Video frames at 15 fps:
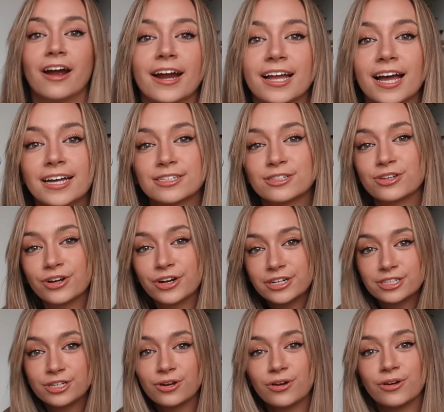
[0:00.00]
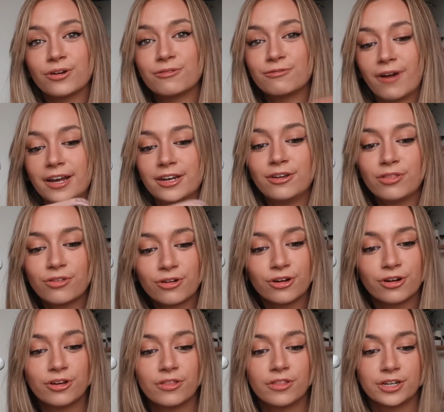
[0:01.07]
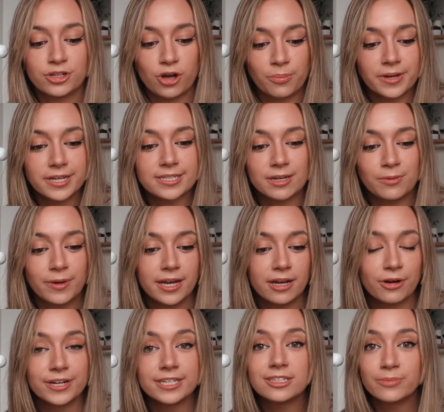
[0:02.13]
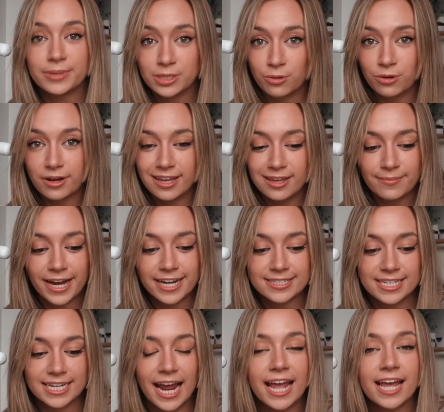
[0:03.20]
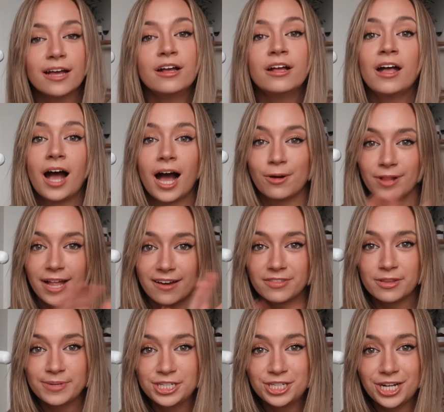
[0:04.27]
Alright guys, so to run you through the topics that we are going to be talking about today, I'll have them in